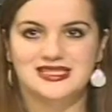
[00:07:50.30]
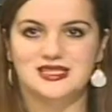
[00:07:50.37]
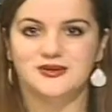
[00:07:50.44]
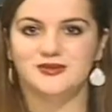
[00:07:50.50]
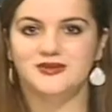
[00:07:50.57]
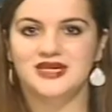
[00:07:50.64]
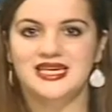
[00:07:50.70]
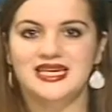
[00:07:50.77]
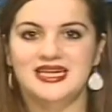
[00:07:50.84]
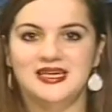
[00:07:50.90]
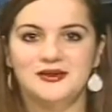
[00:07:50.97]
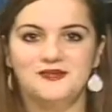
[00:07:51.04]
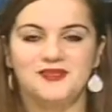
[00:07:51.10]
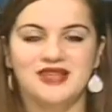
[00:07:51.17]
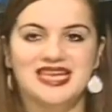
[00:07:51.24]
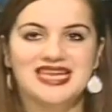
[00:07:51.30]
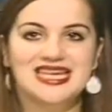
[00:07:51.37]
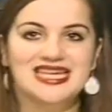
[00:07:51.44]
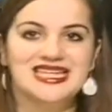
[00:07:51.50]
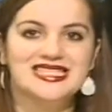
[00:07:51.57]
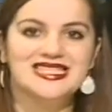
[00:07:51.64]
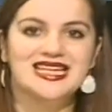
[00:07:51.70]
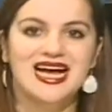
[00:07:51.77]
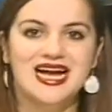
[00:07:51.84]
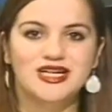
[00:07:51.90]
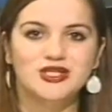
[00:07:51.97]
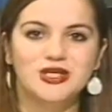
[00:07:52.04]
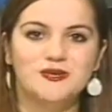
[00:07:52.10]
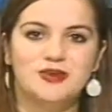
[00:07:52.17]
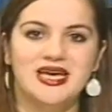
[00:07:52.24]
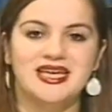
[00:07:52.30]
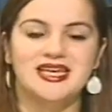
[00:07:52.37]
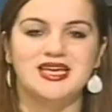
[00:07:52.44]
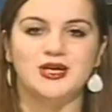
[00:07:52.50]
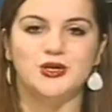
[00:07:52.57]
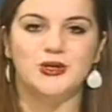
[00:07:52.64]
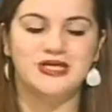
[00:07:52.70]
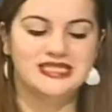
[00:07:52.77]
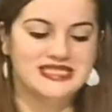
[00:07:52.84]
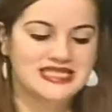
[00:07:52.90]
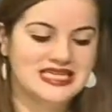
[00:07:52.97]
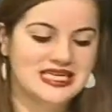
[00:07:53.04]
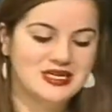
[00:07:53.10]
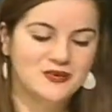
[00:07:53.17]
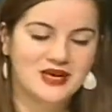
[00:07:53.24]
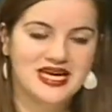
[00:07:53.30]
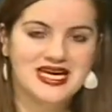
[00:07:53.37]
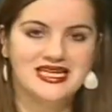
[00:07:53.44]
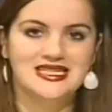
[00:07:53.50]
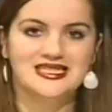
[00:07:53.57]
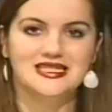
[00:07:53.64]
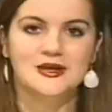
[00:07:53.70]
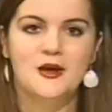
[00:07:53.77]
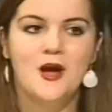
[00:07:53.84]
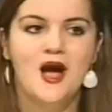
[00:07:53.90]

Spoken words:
to me is actually picking a cuisine, because